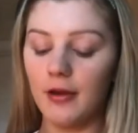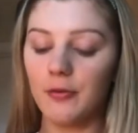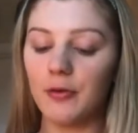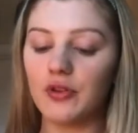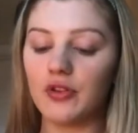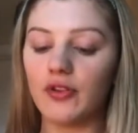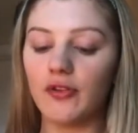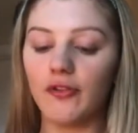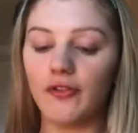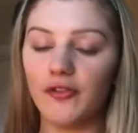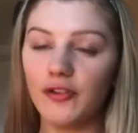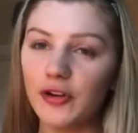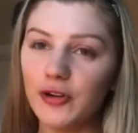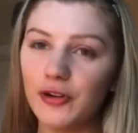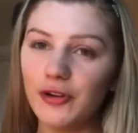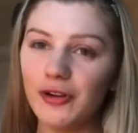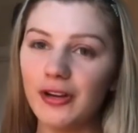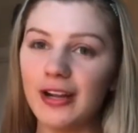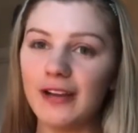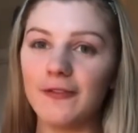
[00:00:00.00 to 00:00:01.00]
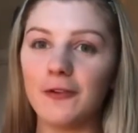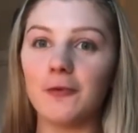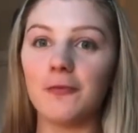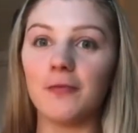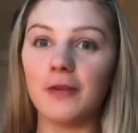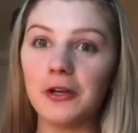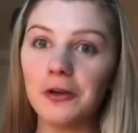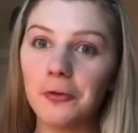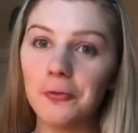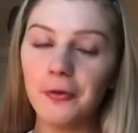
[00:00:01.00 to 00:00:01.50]
with the food, if you
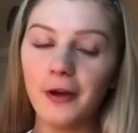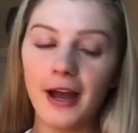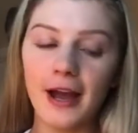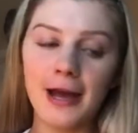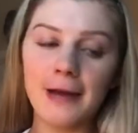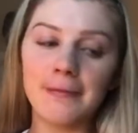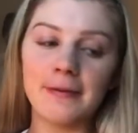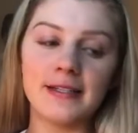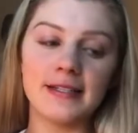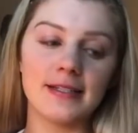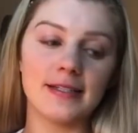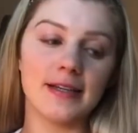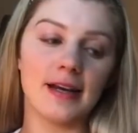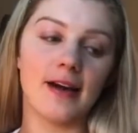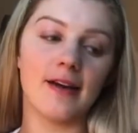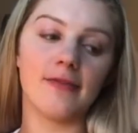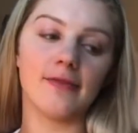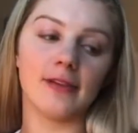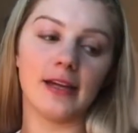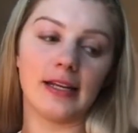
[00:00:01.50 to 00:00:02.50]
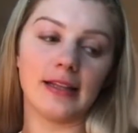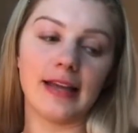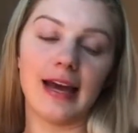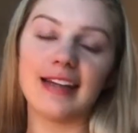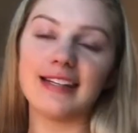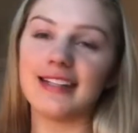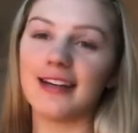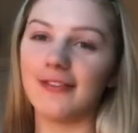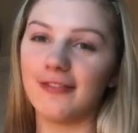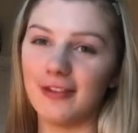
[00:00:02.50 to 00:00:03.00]
meal prep and stuff, like
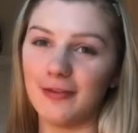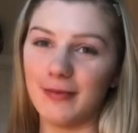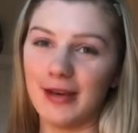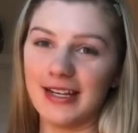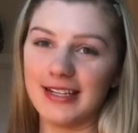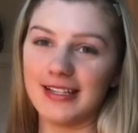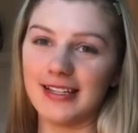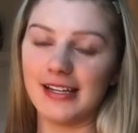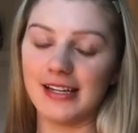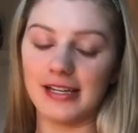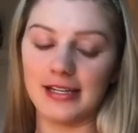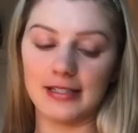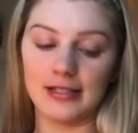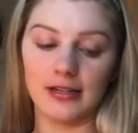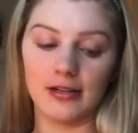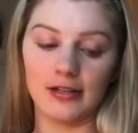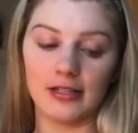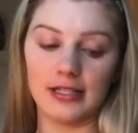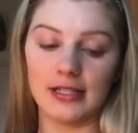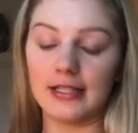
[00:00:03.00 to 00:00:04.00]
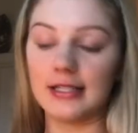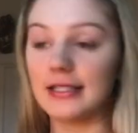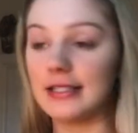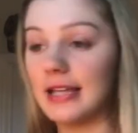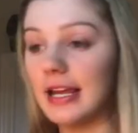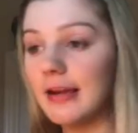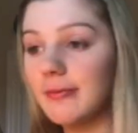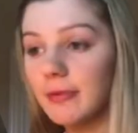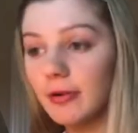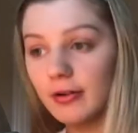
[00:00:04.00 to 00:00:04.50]
that definitely makes it easier to
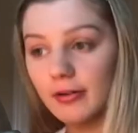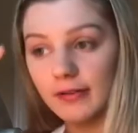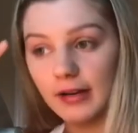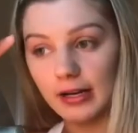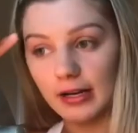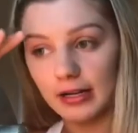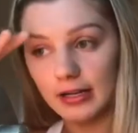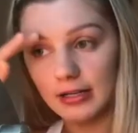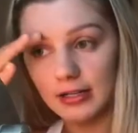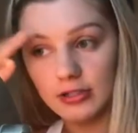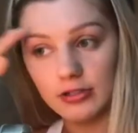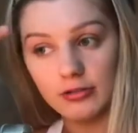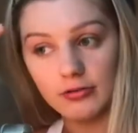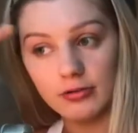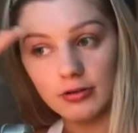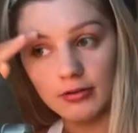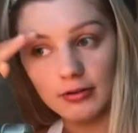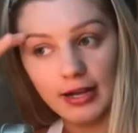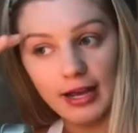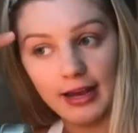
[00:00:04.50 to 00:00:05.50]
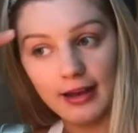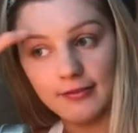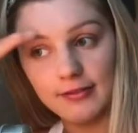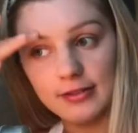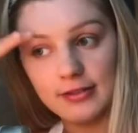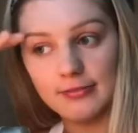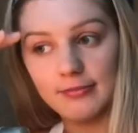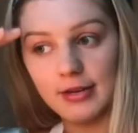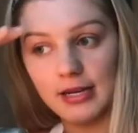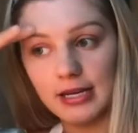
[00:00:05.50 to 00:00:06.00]
stay motivated because you don't have
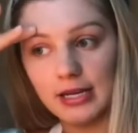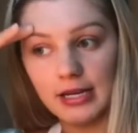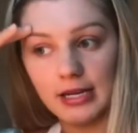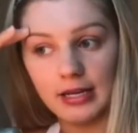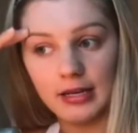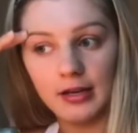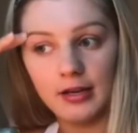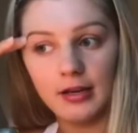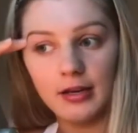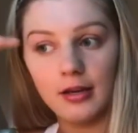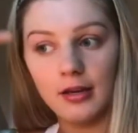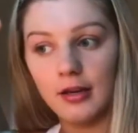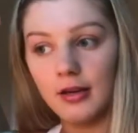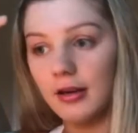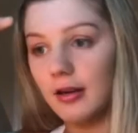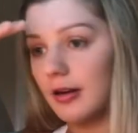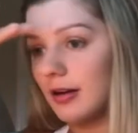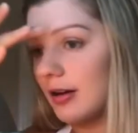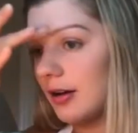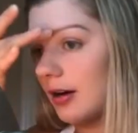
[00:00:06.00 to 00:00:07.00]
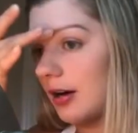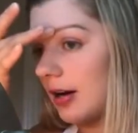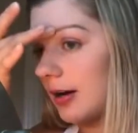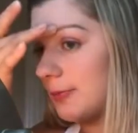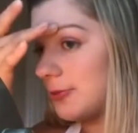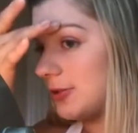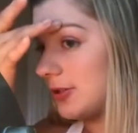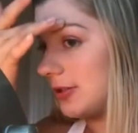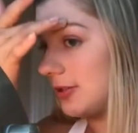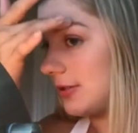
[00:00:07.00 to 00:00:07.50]
as many
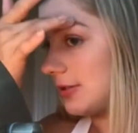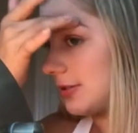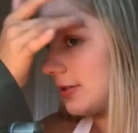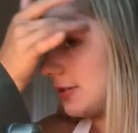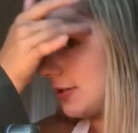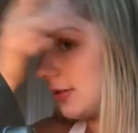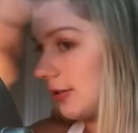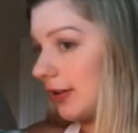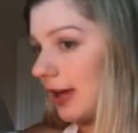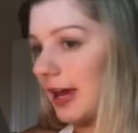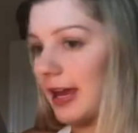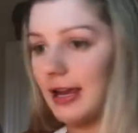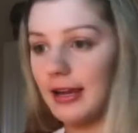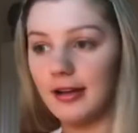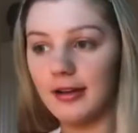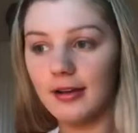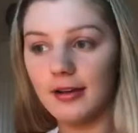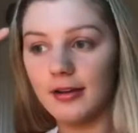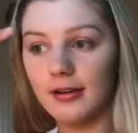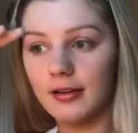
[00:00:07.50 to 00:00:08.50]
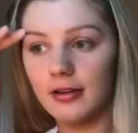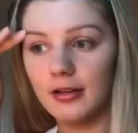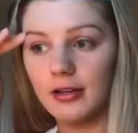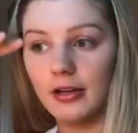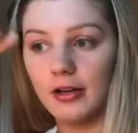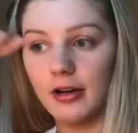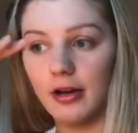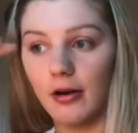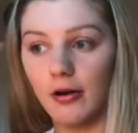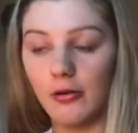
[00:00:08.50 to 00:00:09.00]
options to like,
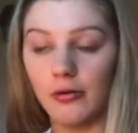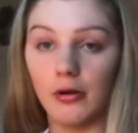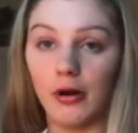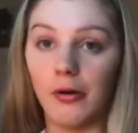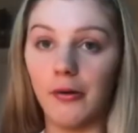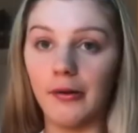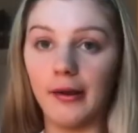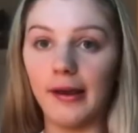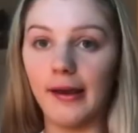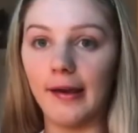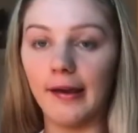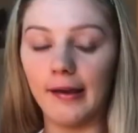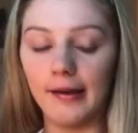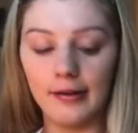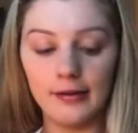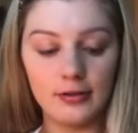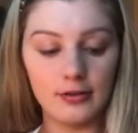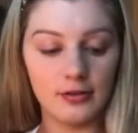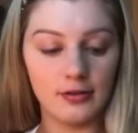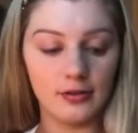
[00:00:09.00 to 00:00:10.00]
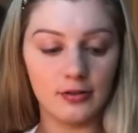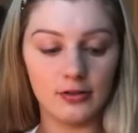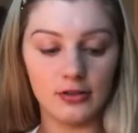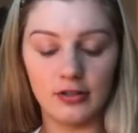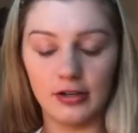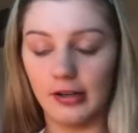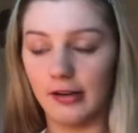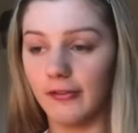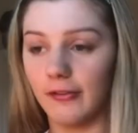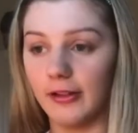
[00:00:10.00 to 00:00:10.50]
you know, go get
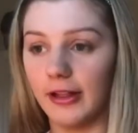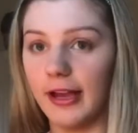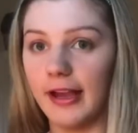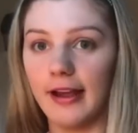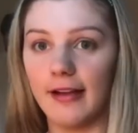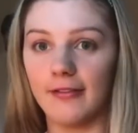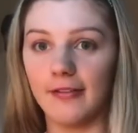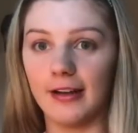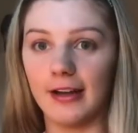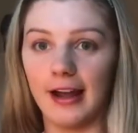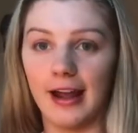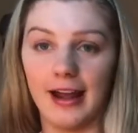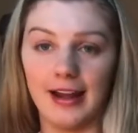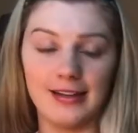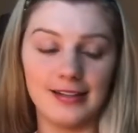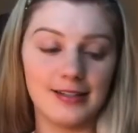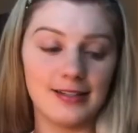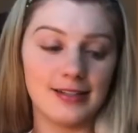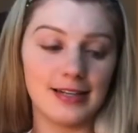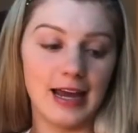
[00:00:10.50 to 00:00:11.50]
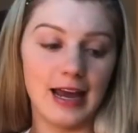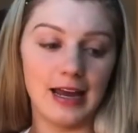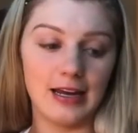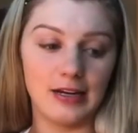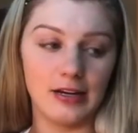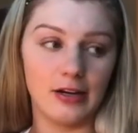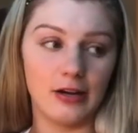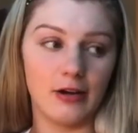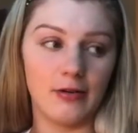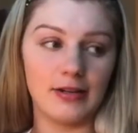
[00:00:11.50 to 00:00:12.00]
Chick-fil-A every day
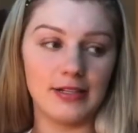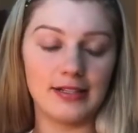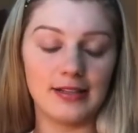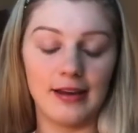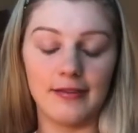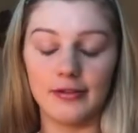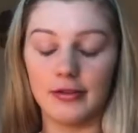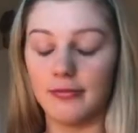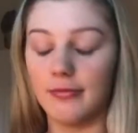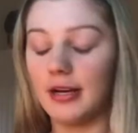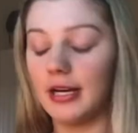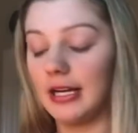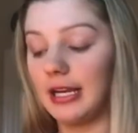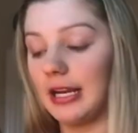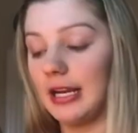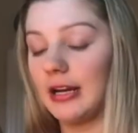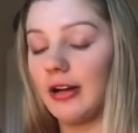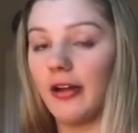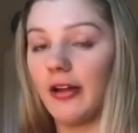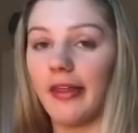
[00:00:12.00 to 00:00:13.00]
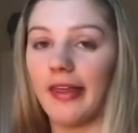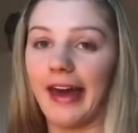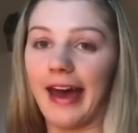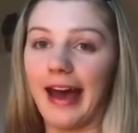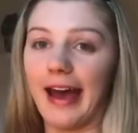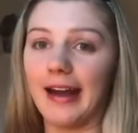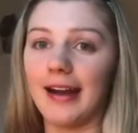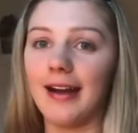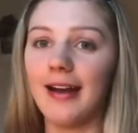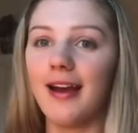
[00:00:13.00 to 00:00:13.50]
instead, you know, it saves you money and all
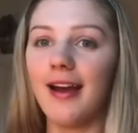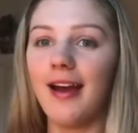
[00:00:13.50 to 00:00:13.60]
that.